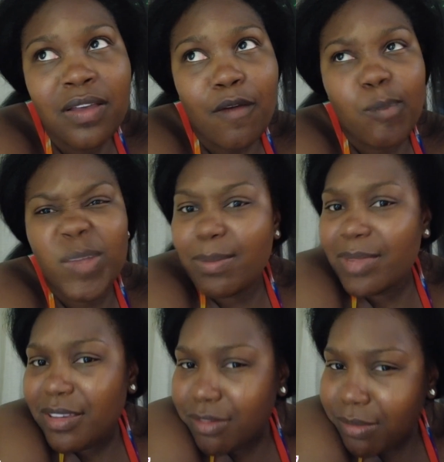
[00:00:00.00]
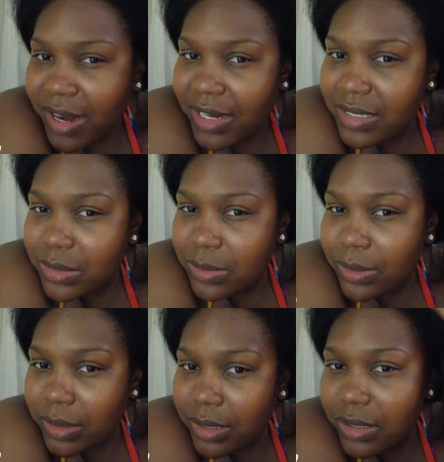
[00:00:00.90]
maybe a variety
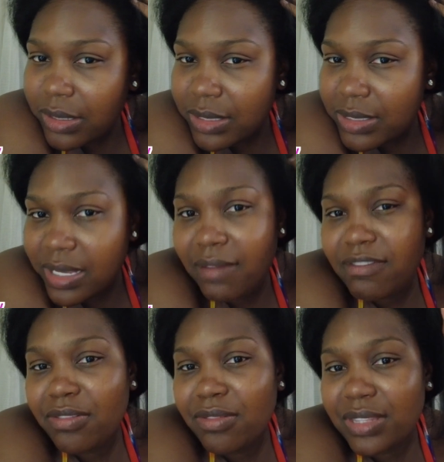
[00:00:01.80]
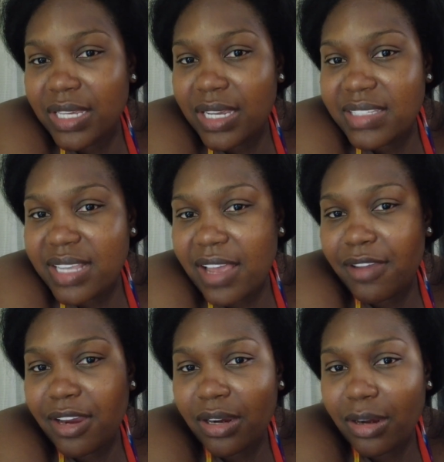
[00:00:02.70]
store, because they have different things. They have
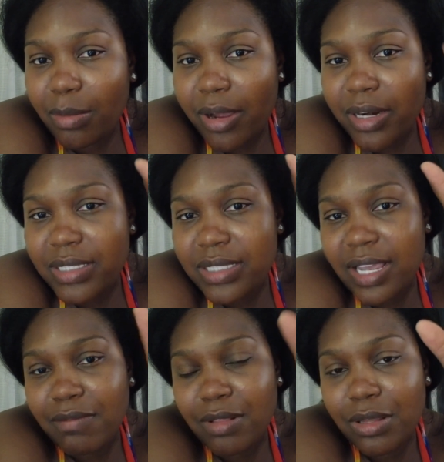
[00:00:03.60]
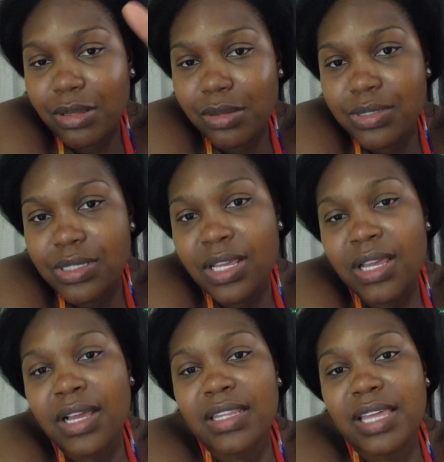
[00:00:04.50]
hair care products, they have clothes,
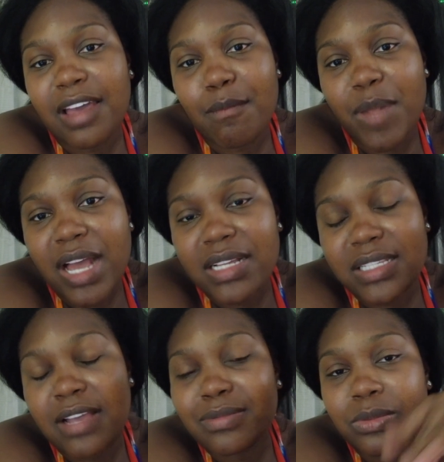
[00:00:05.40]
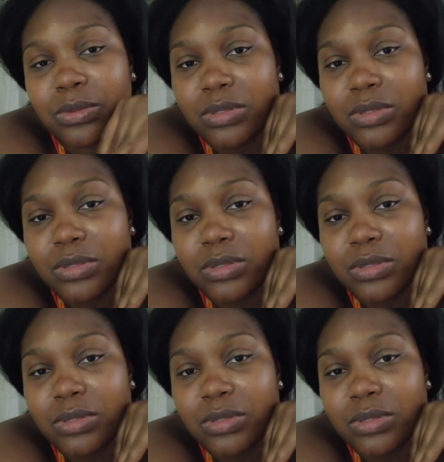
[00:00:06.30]
they have bags, they have school